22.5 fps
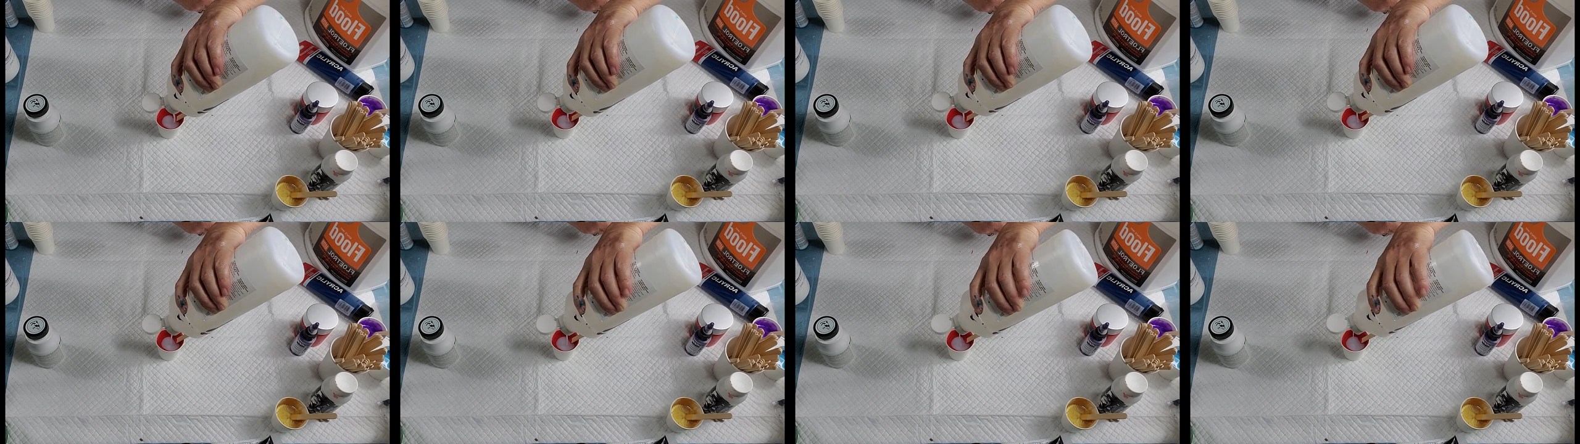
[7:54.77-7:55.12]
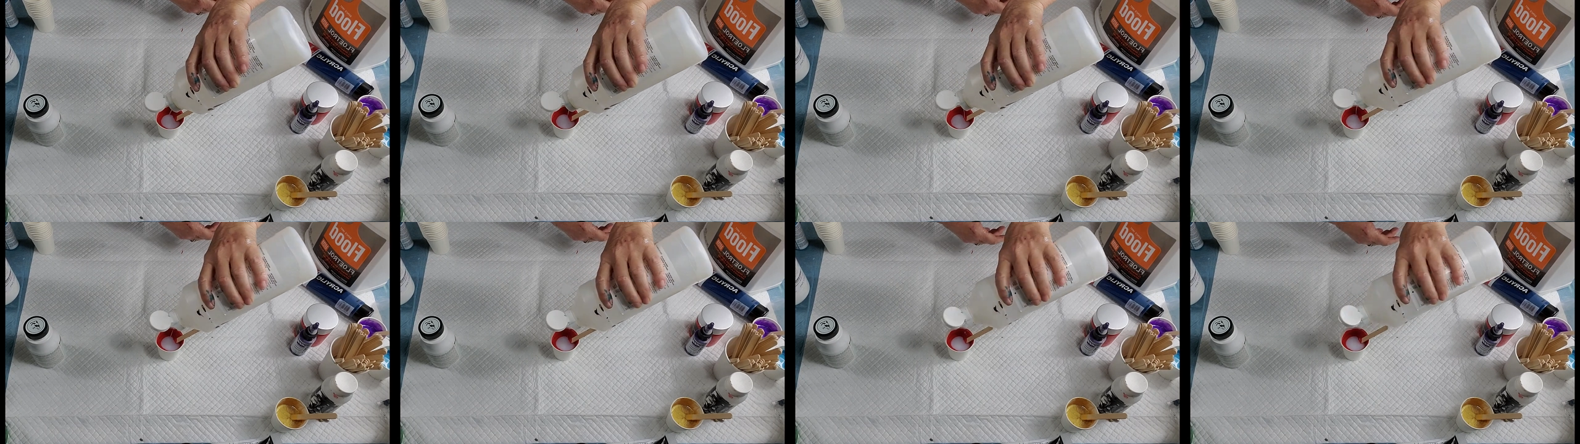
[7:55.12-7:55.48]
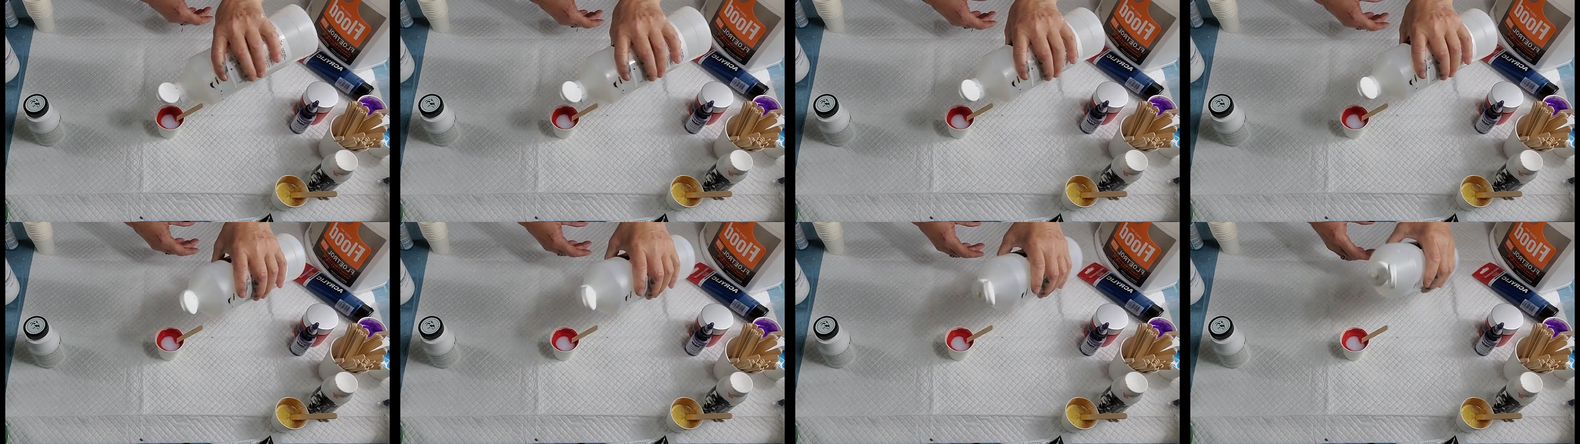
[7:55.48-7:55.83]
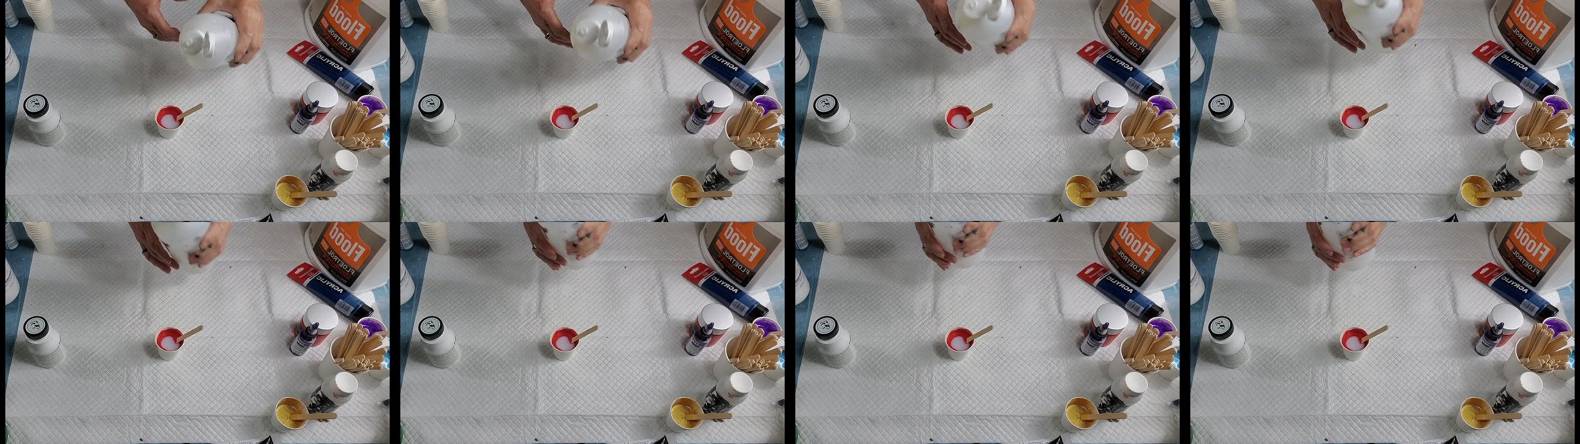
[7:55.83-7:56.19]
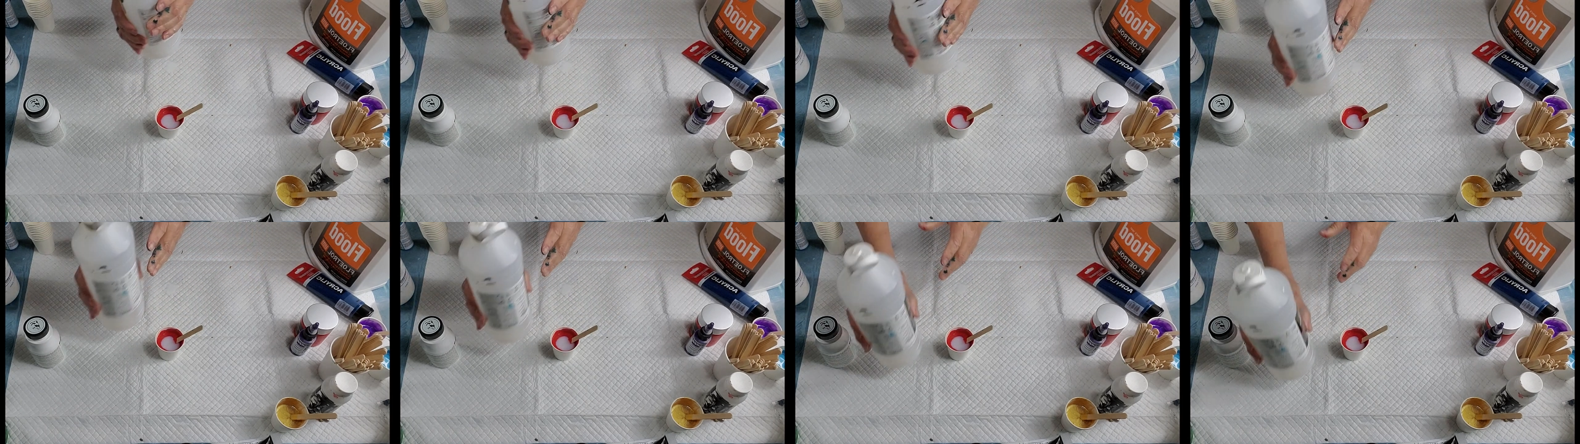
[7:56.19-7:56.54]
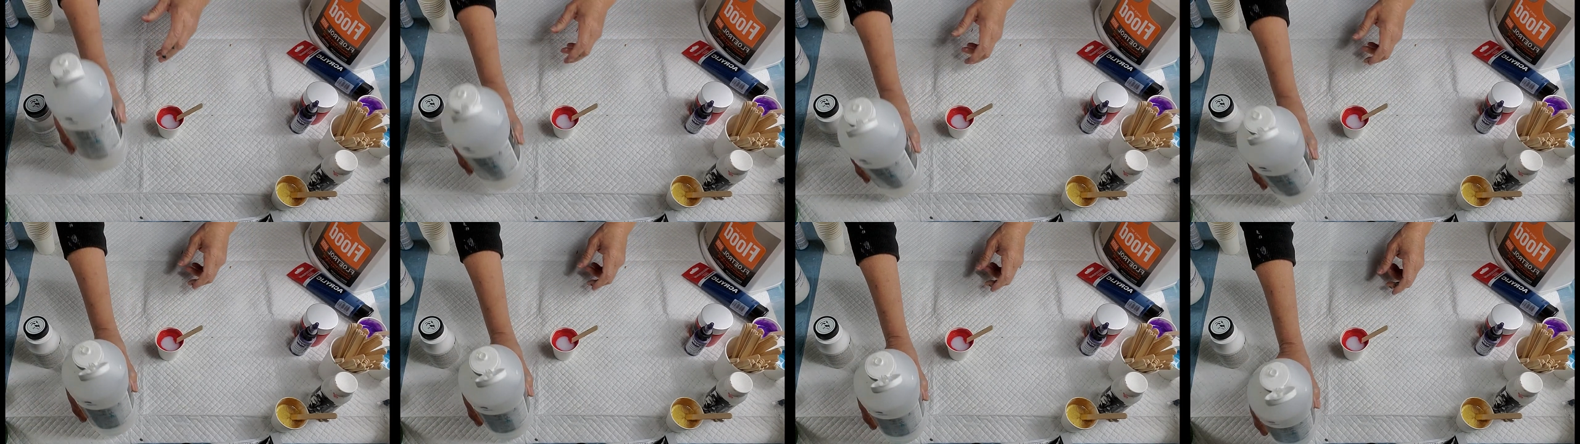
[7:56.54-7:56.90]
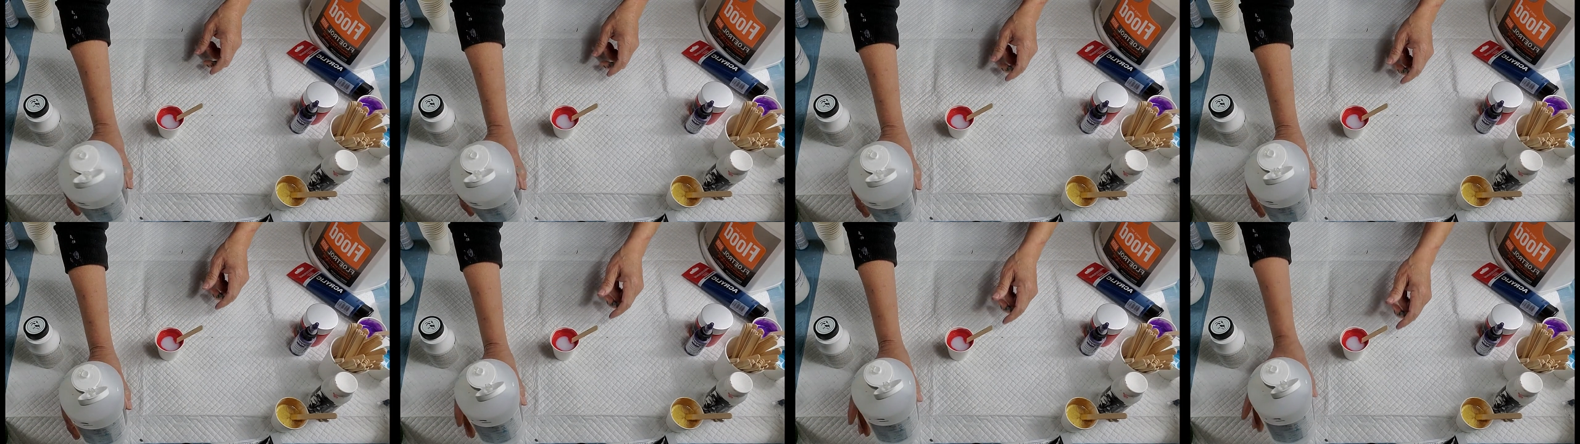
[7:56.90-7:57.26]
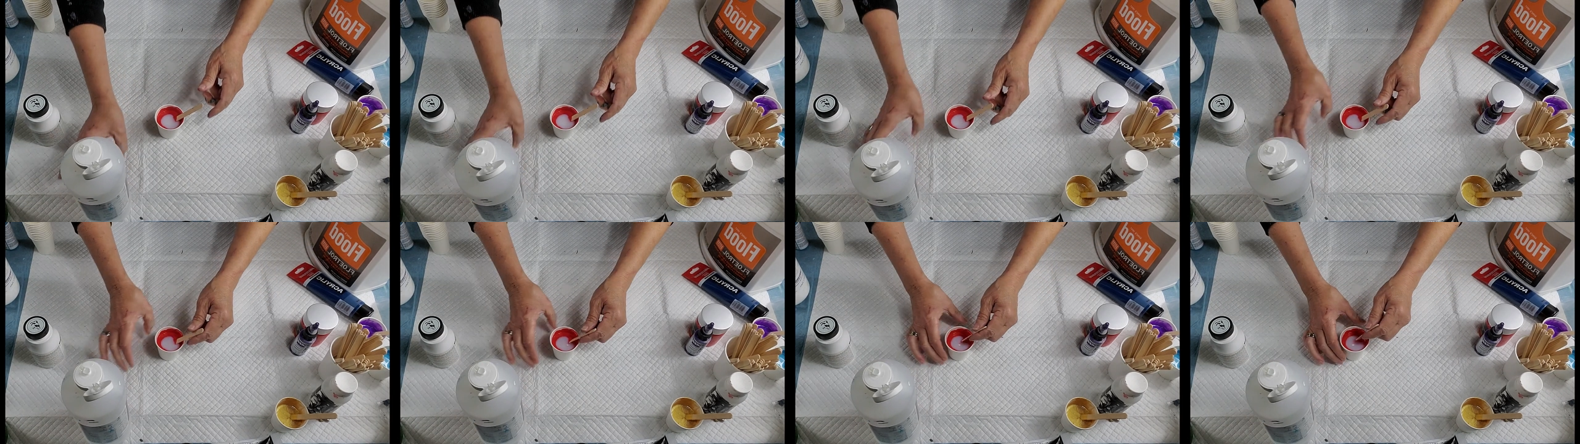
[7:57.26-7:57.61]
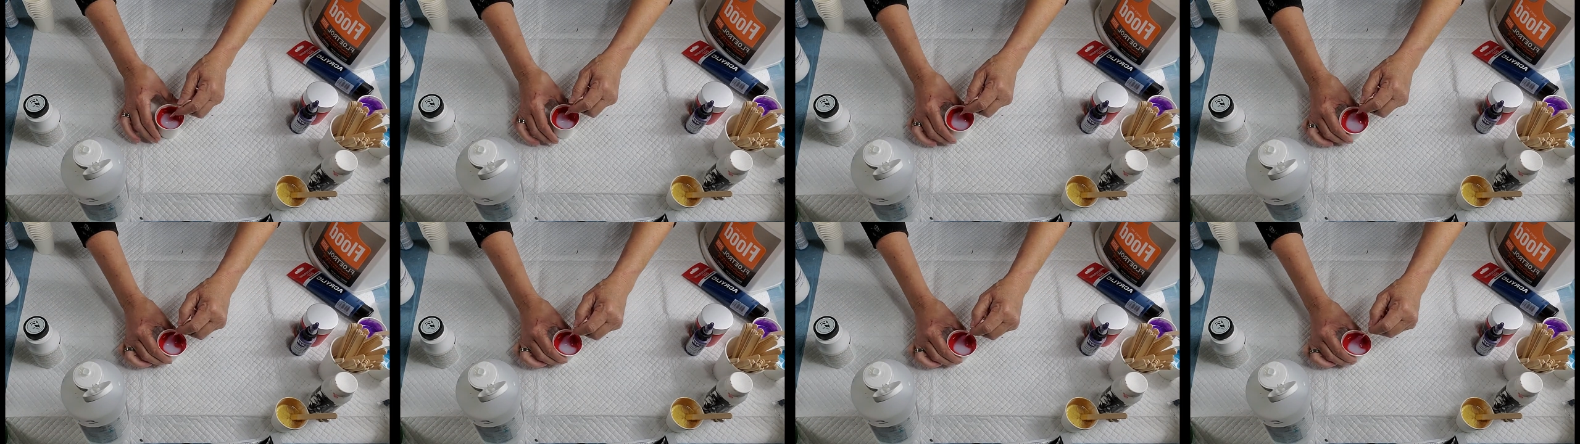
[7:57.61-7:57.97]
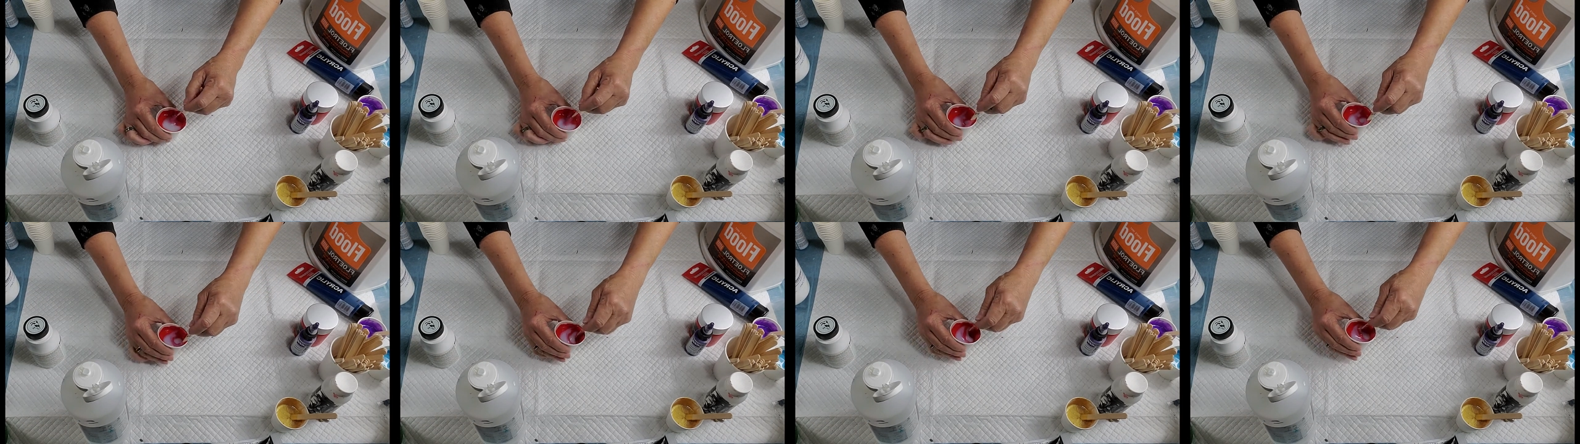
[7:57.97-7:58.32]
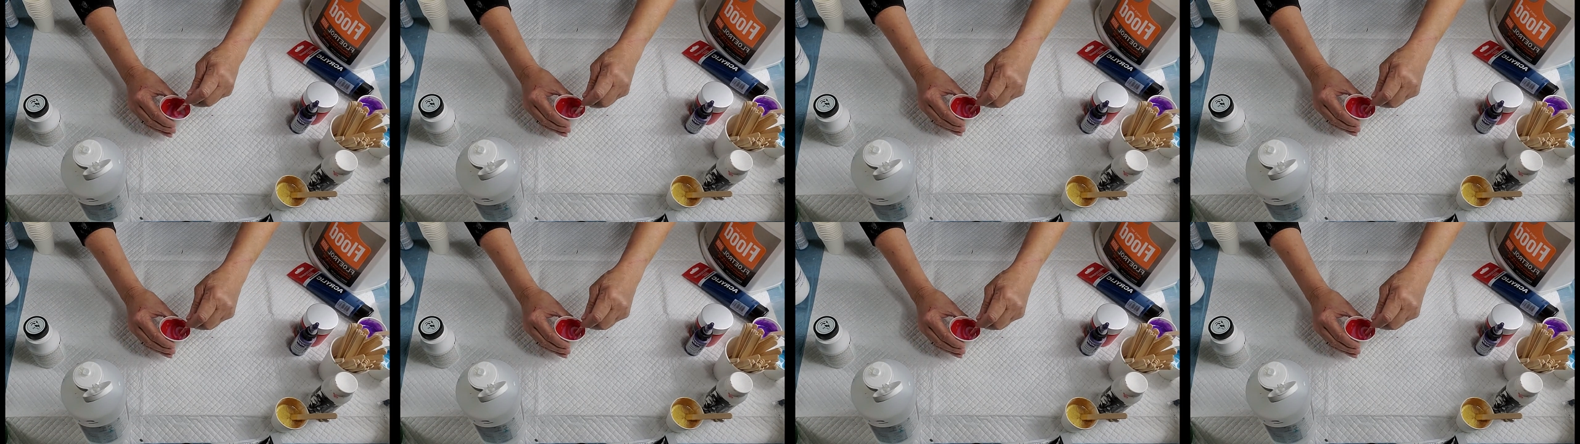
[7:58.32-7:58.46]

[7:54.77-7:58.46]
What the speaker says: (no speaker visible)